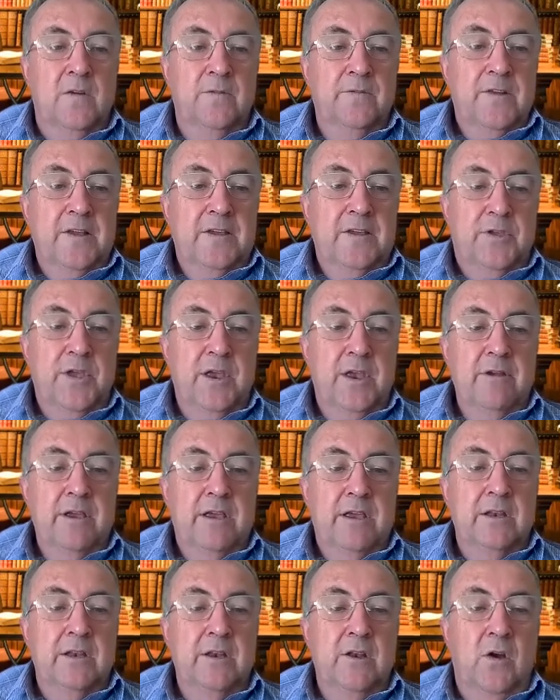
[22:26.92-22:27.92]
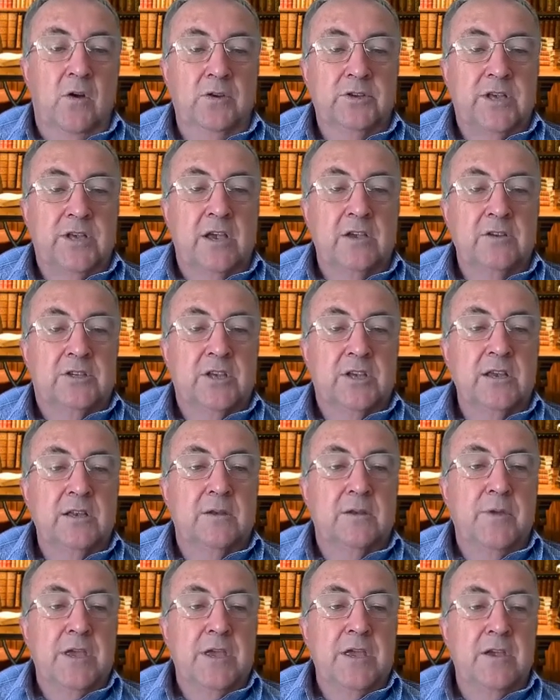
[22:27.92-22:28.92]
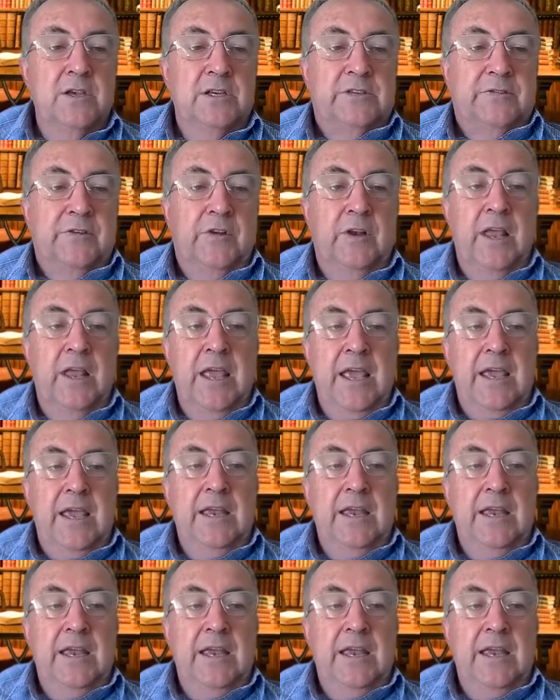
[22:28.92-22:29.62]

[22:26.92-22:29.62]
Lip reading: Conflict theory can also seem to be useful